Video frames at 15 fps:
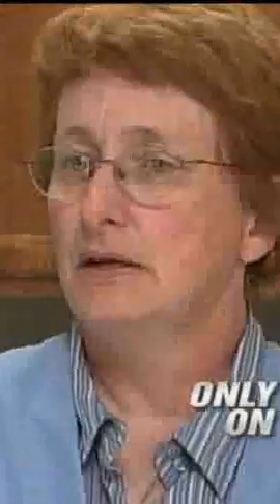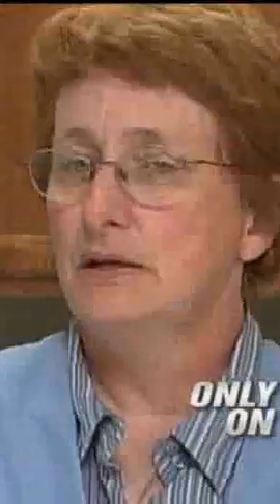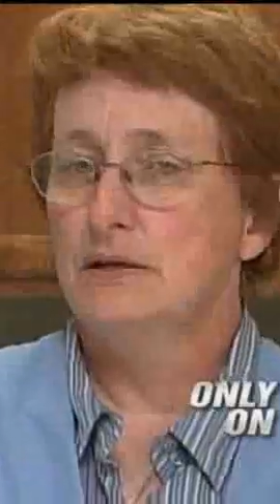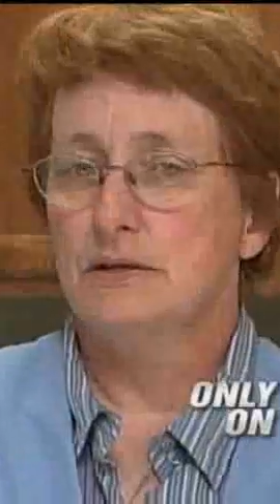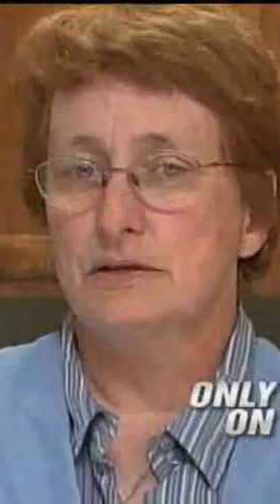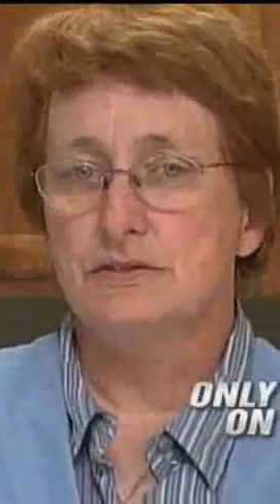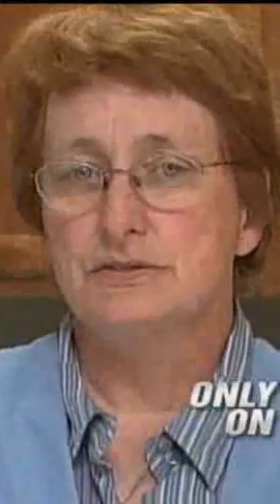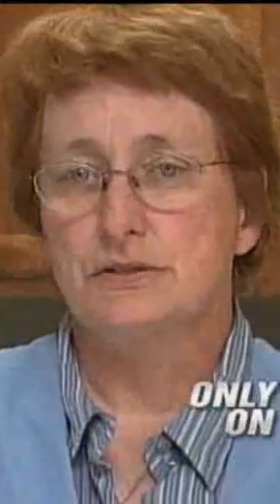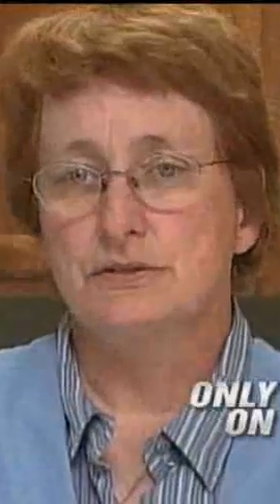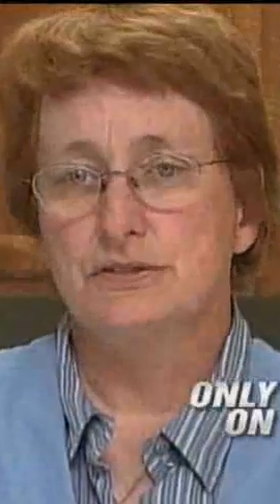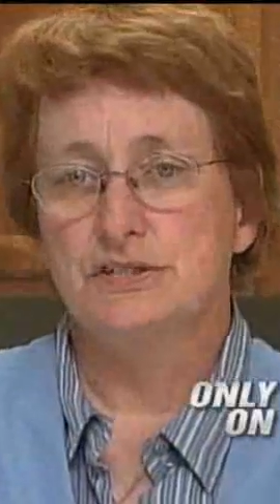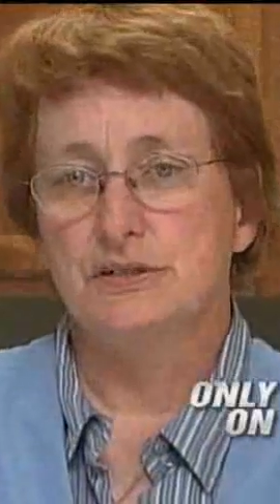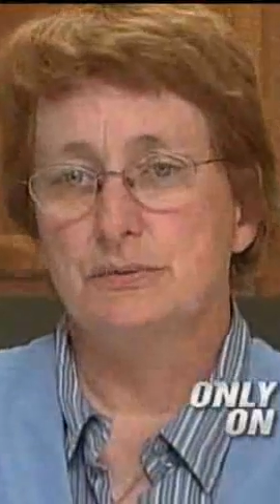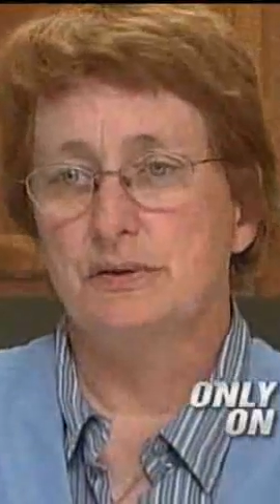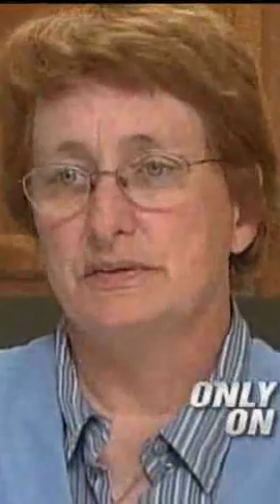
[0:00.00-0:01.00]
associated
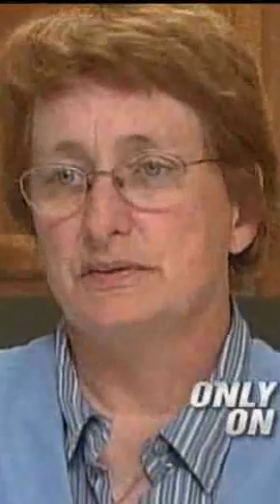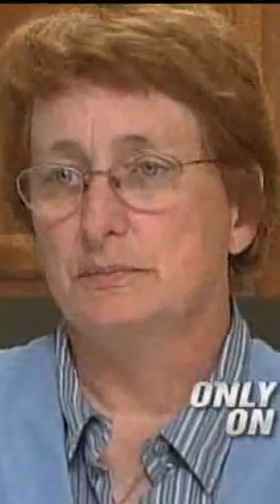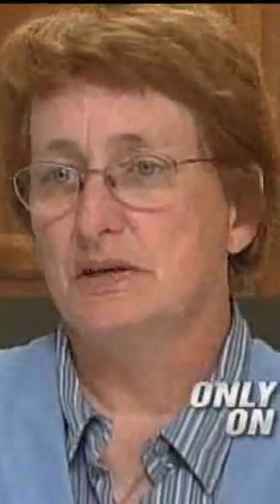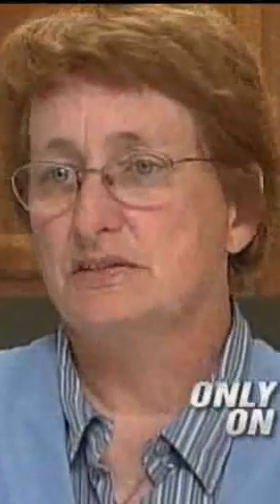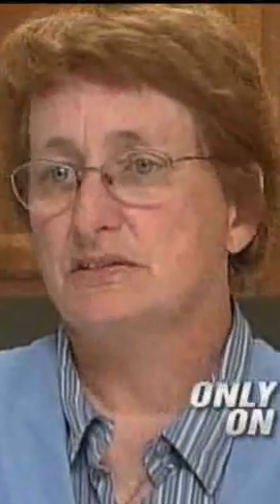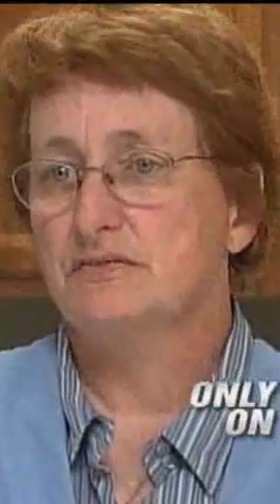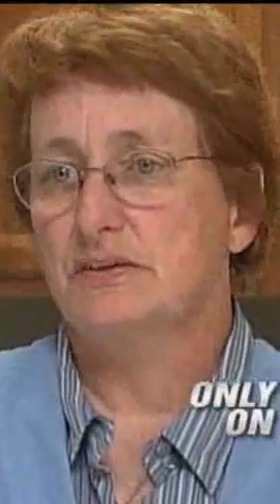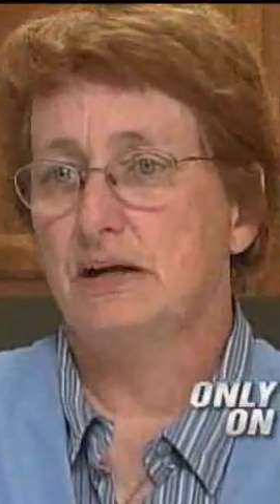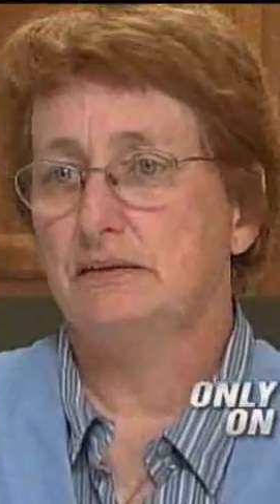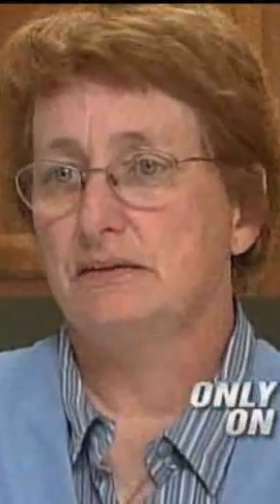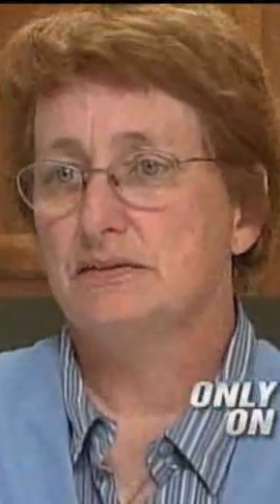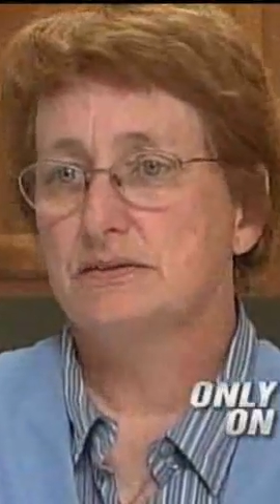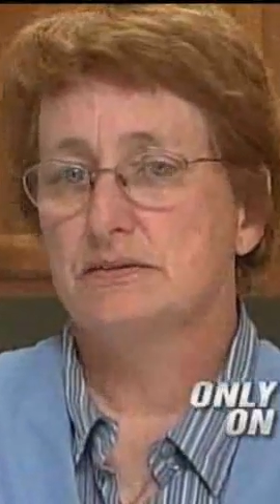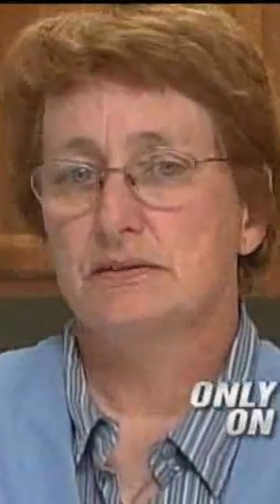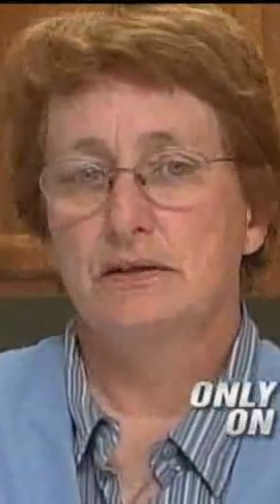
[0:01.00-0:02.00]
with domestic violence,
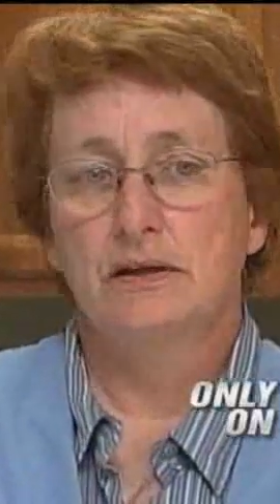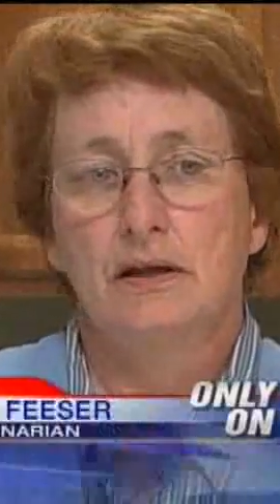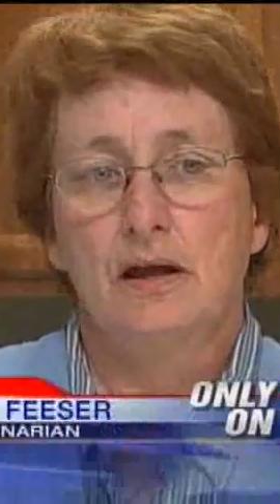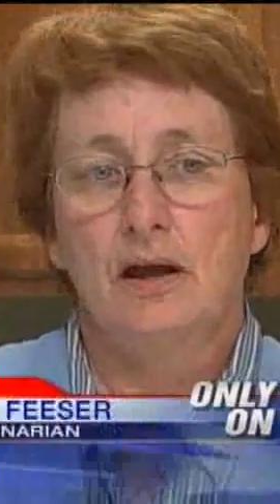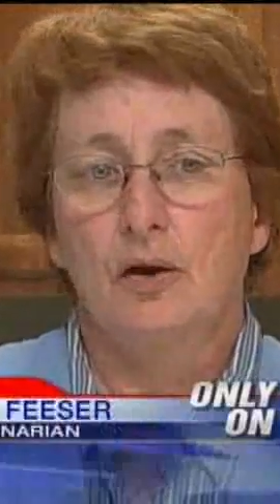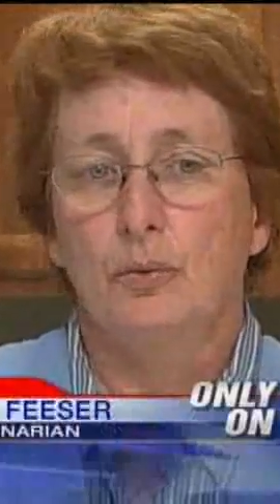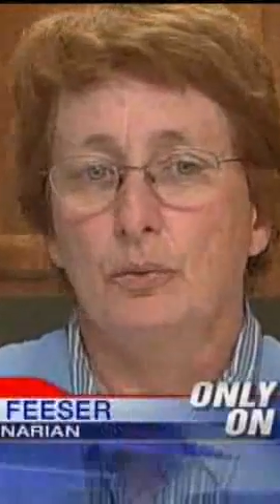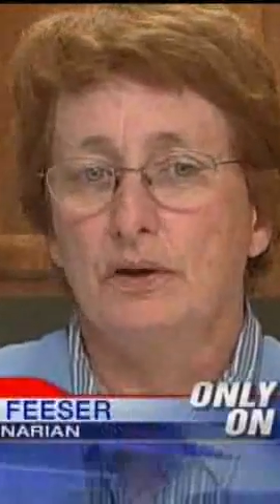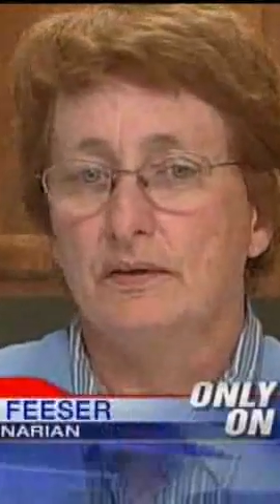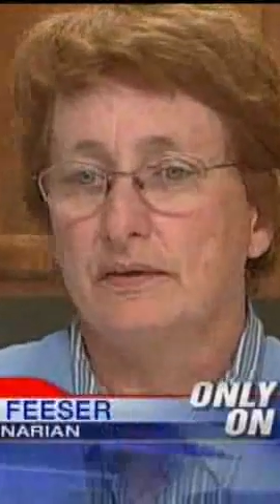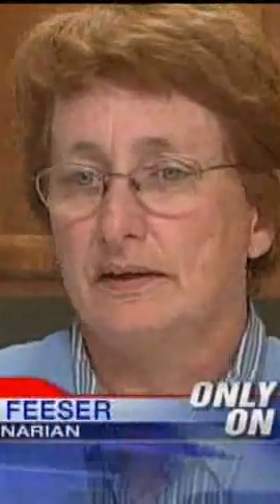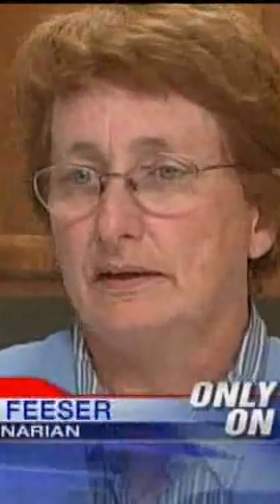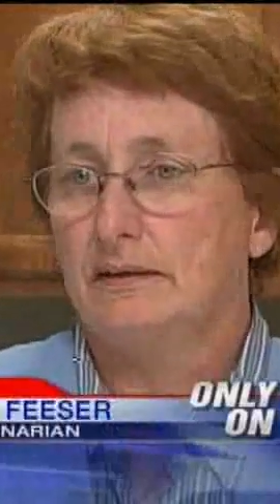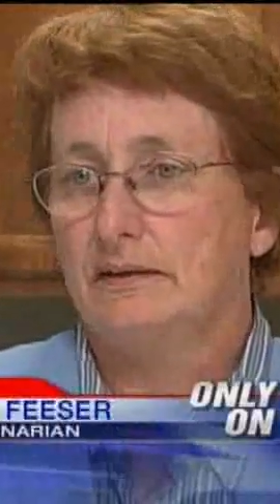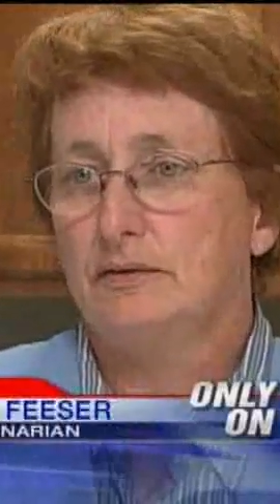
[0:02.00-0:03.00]
with
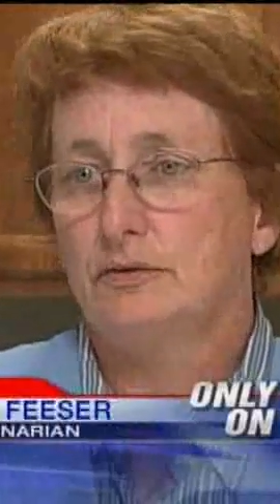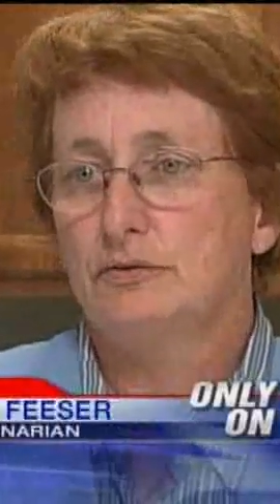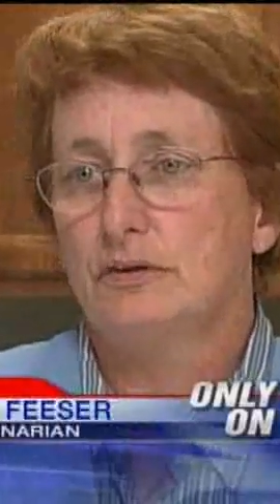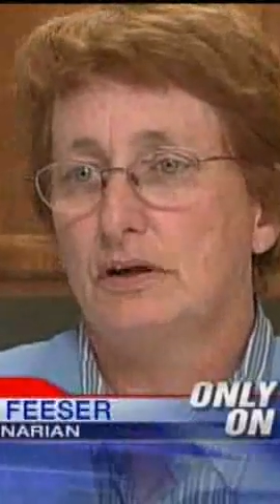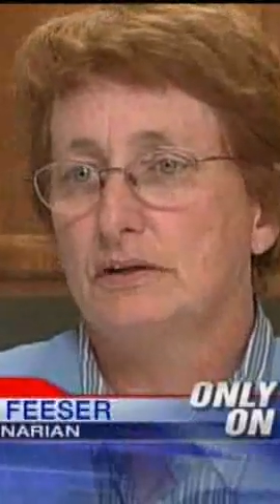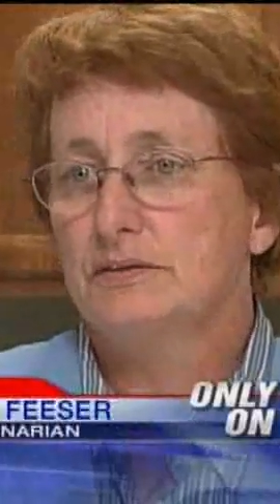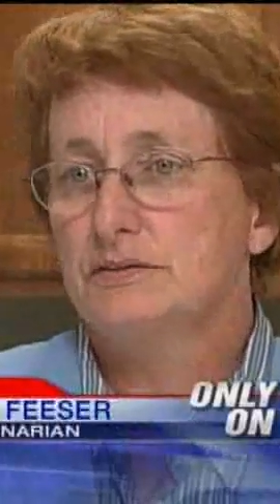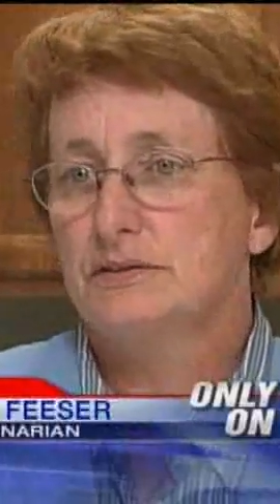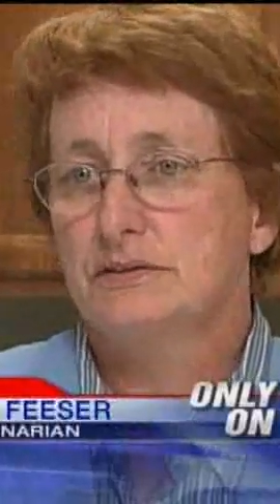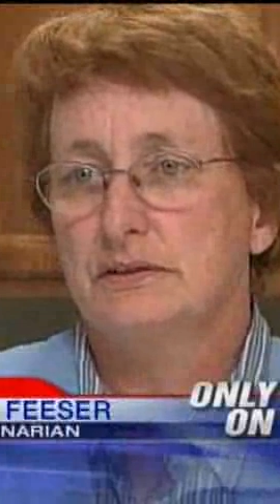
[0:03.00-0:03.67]
illegal drugs,